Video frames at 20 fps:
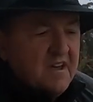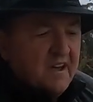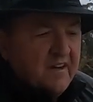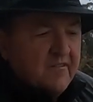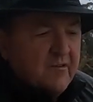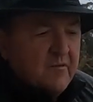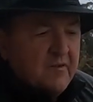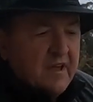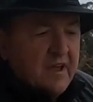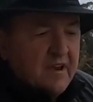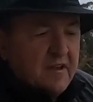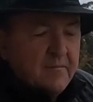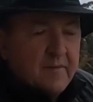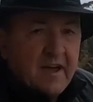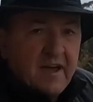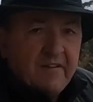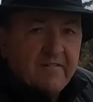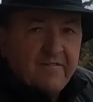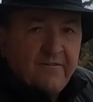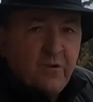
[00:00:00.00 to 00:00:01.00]
of around
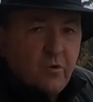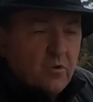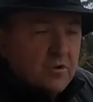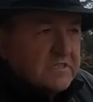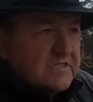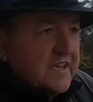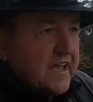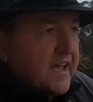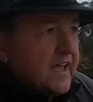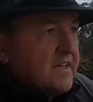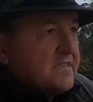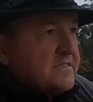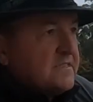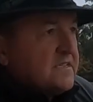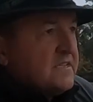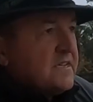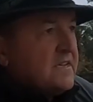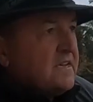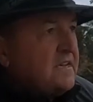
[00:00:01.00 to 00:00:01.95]
about 4 seconds.